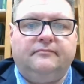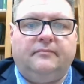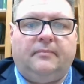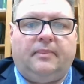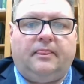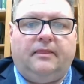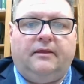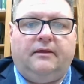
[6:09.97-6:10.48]

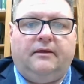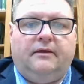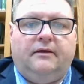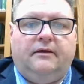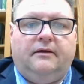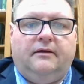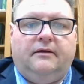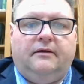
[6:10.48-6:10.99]

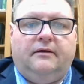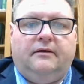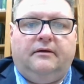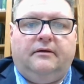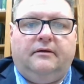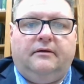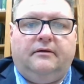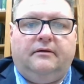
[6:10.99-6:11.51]

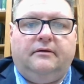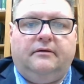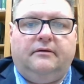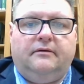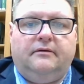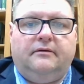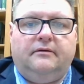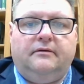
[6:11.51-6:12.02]

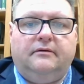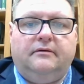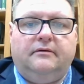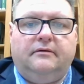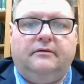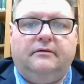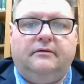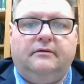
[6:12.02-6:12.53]

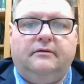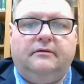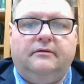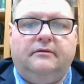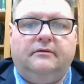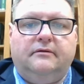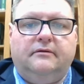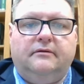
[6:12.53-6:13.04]

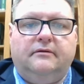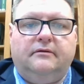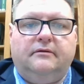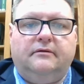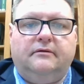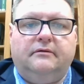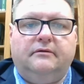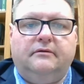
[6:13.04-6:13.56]

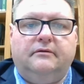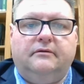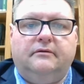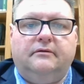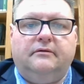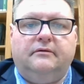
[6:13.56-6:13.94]
[no speech]